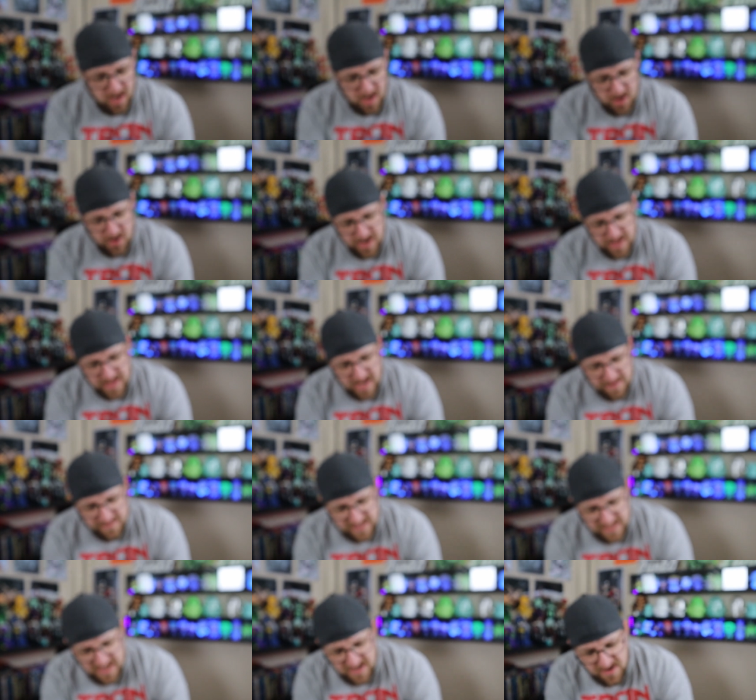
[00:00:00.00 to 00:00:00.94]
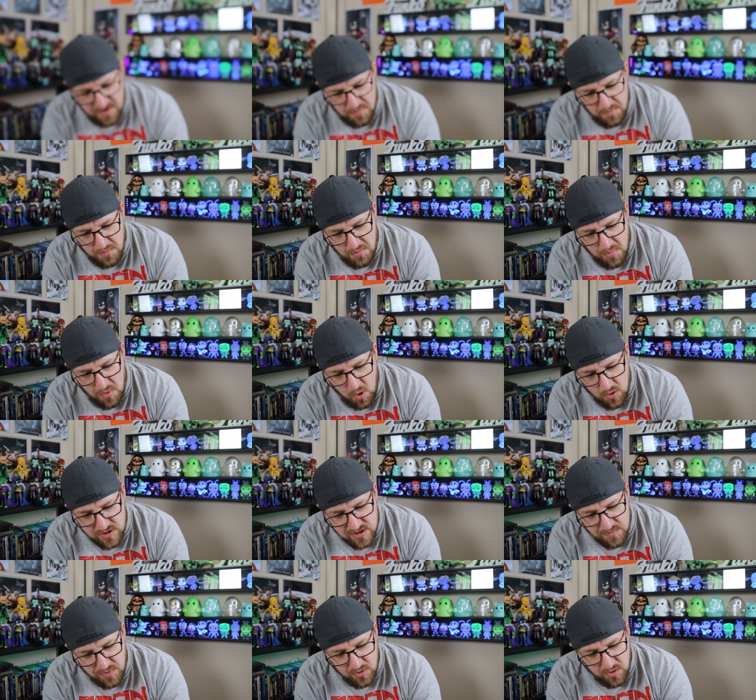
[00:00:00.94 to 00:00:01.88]
underneath, and I've seen it on
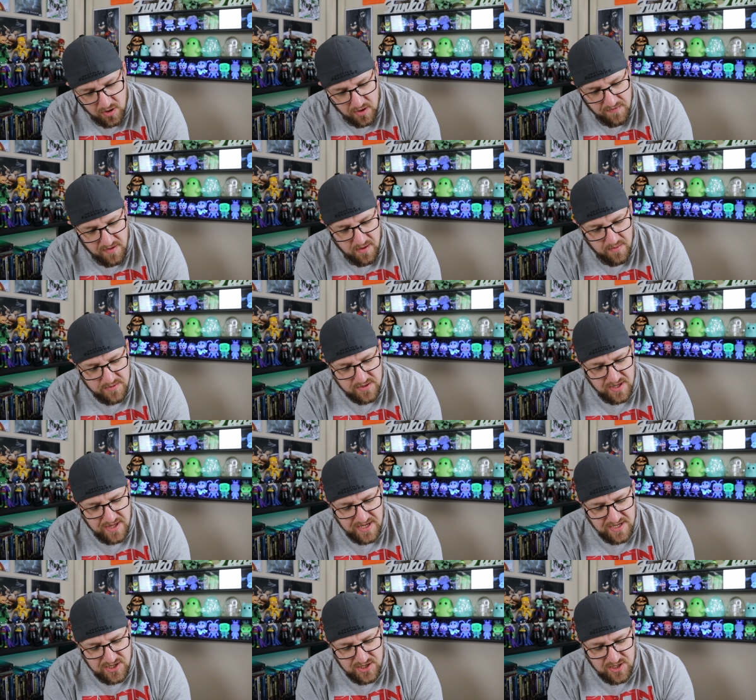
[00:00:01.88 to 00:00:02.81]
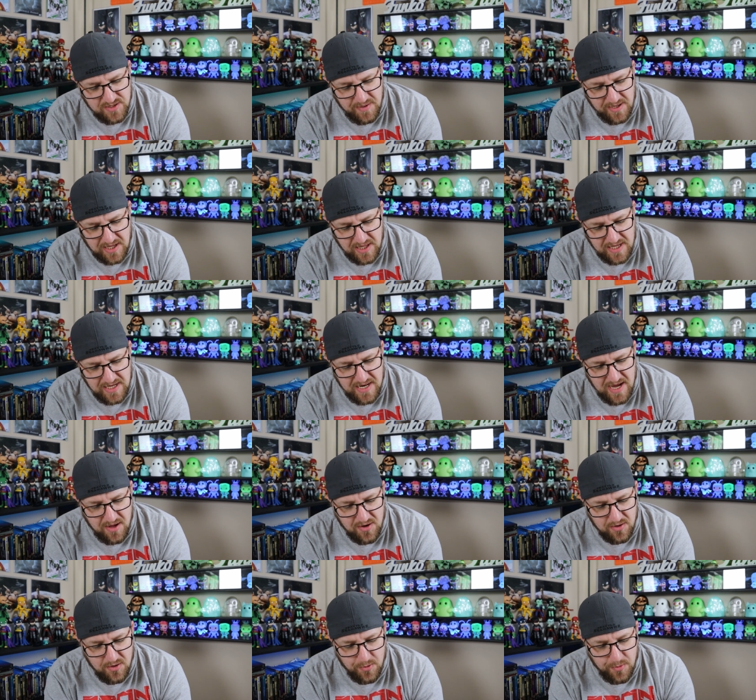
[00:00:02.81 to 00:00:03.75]
multiple of them, so I think it just needs to be cleaned
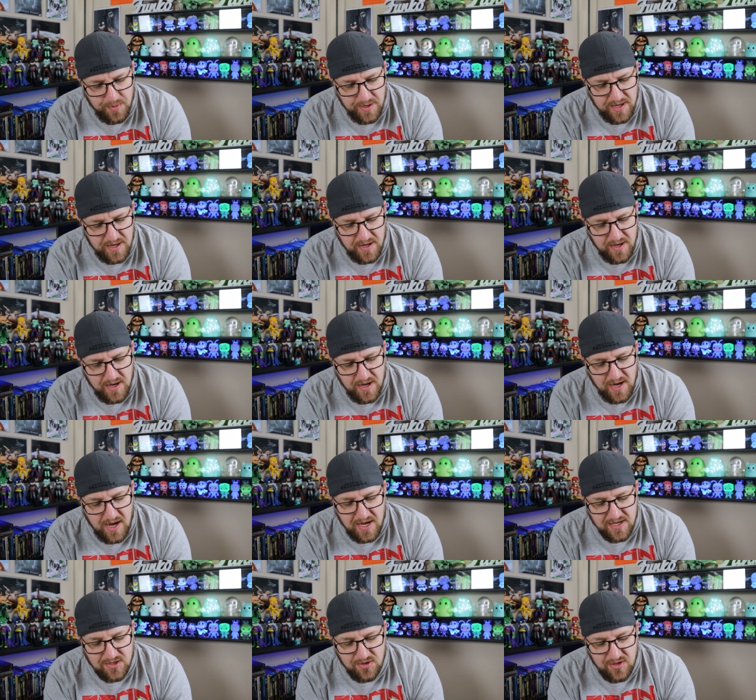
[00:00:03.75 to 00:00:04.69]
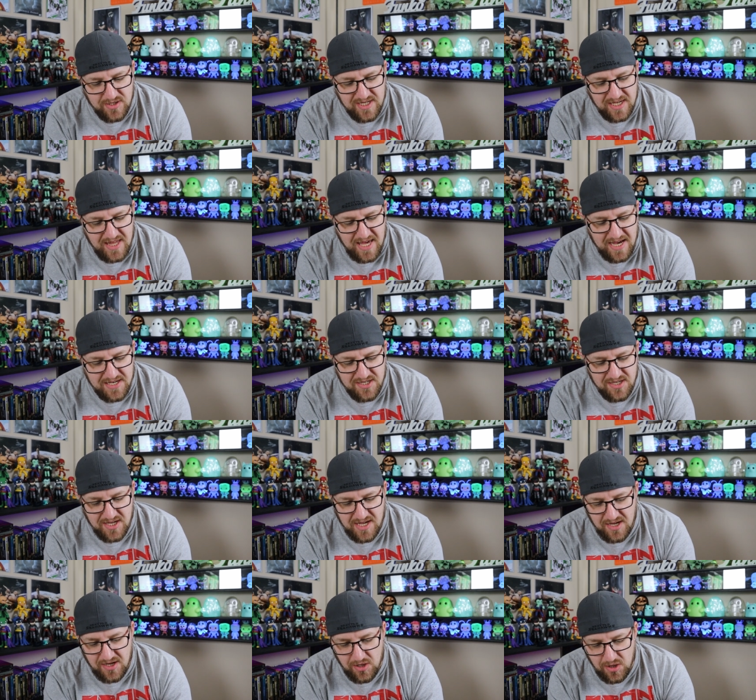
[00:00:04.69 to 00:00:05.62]
out a little bit. So it looks like they
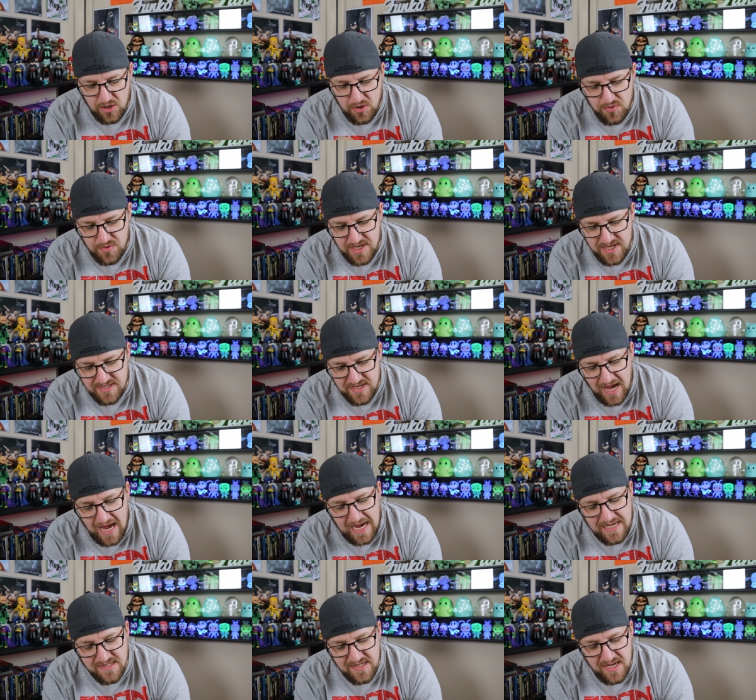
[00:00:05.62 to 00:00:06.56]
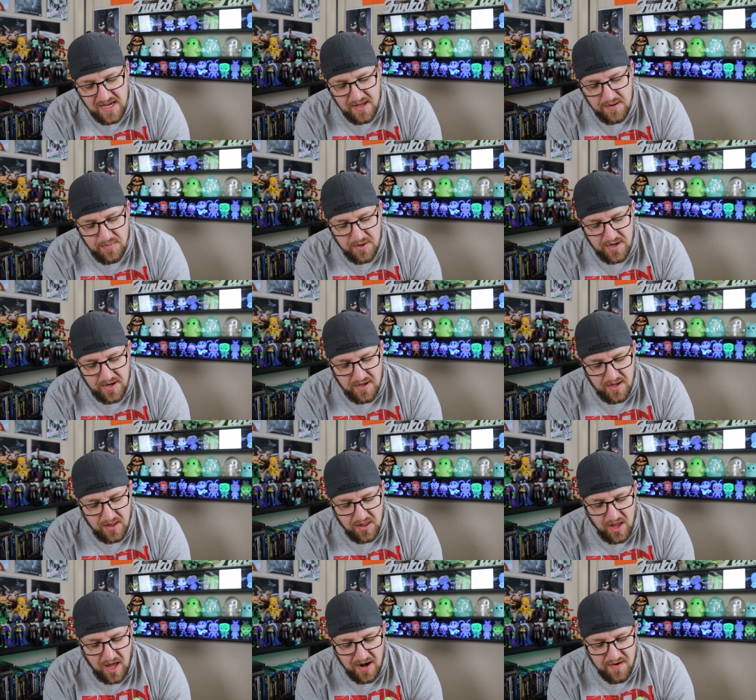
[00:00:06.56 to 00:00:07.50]
actually glued these eyes in, but a
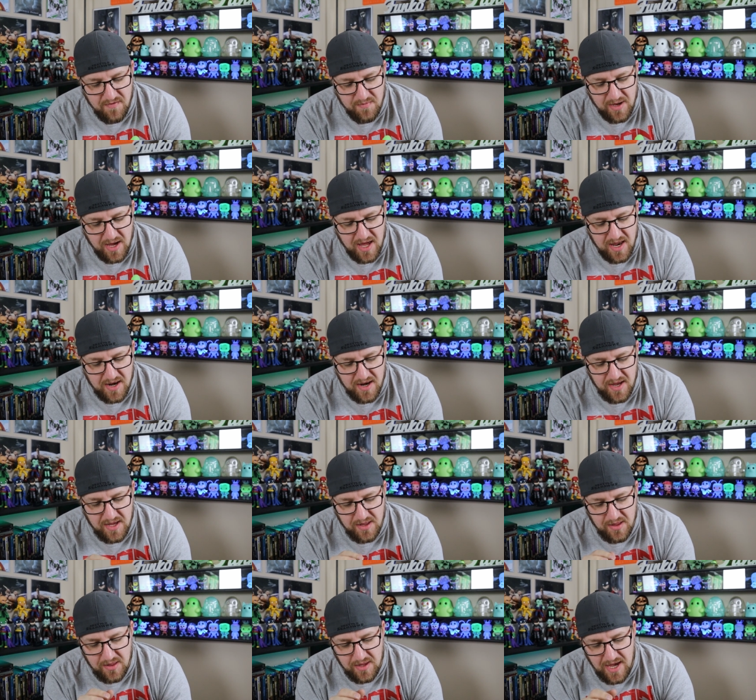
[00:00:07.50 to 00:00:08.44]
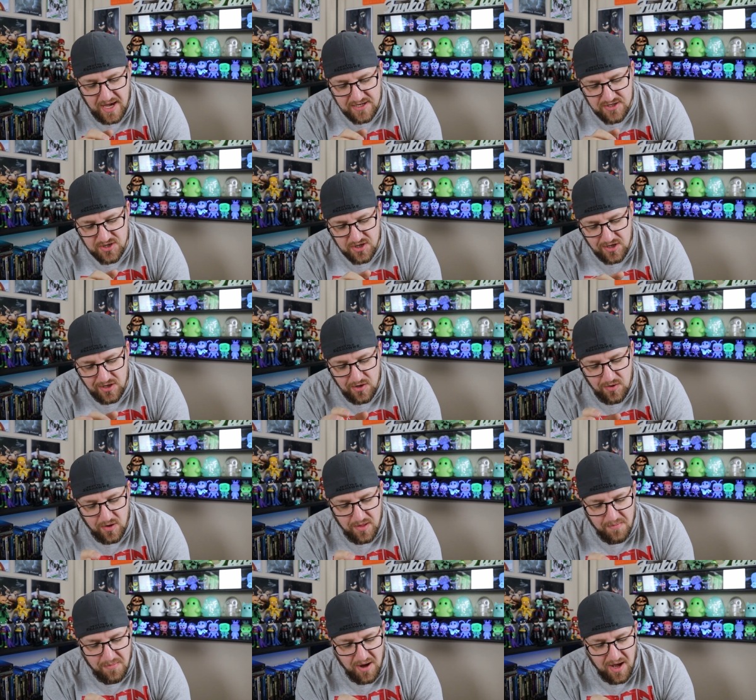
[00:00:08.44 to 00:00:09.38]
lot of them got a extra glue
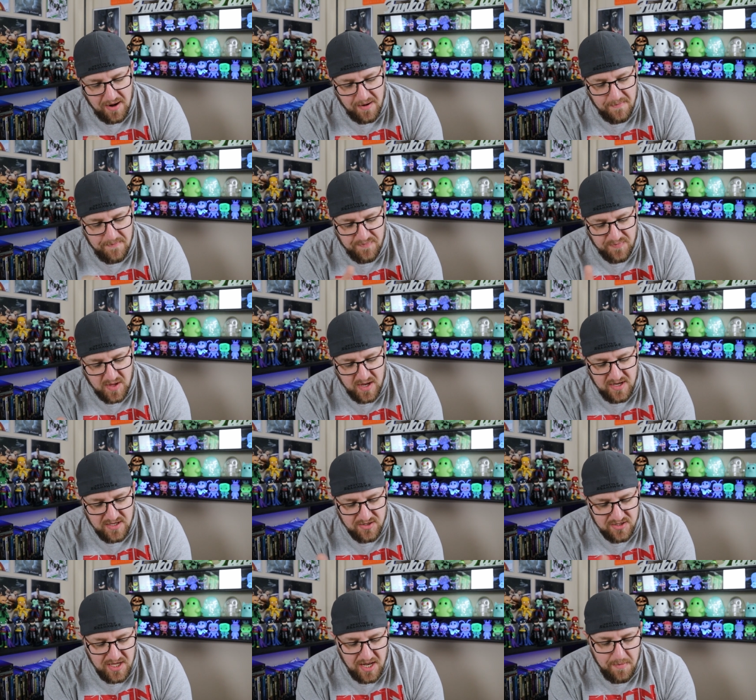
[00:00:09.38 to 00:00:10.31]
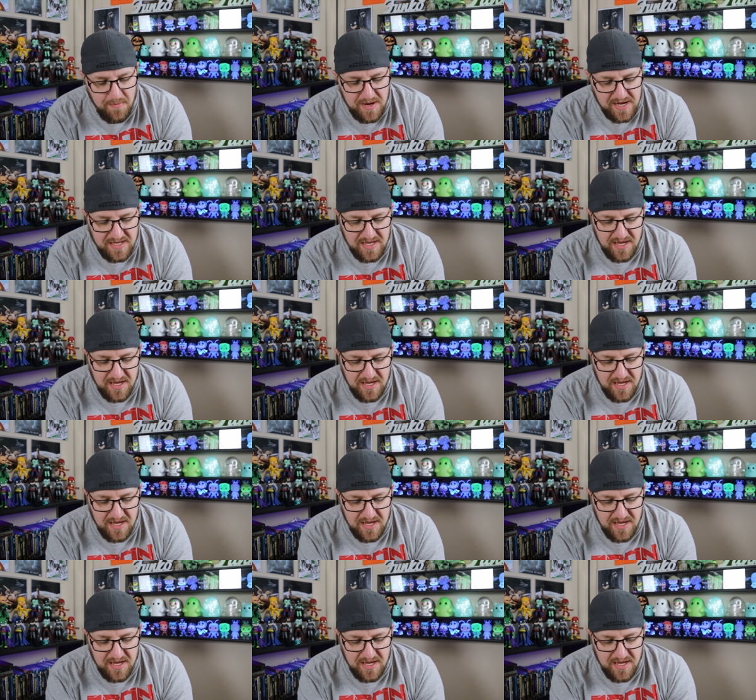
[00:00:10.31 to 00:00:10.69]
on the bottom. So it's not a big